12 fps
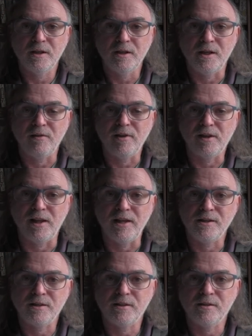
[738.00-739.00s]

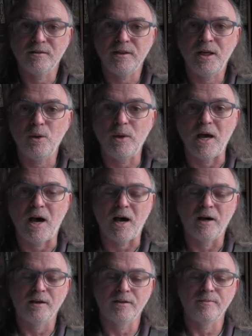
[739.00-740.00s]
Nevertheless, here we are,
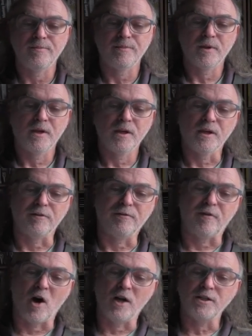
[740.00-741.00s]

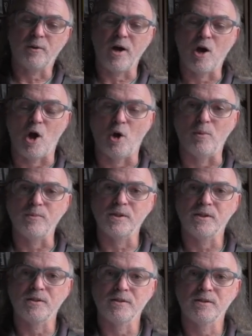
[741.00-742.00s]
confined to our homes,